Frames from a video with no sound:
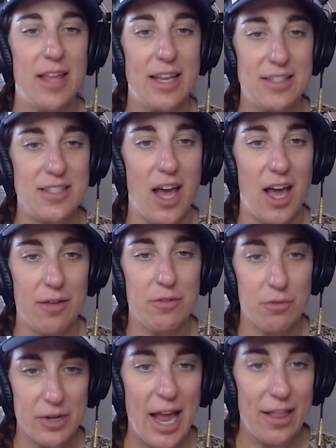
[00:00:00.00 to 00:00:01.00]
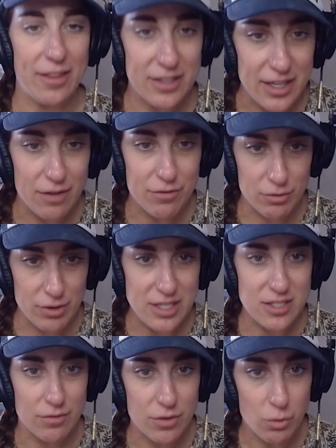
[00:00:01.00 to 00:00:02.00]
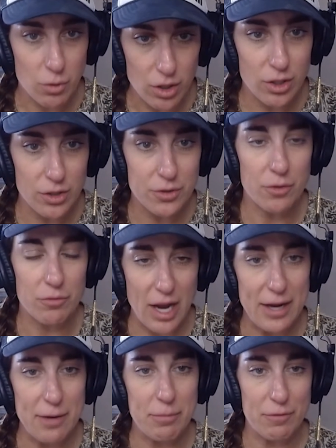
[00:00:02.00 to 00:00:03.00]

that's not the reality of the rest of the world, right?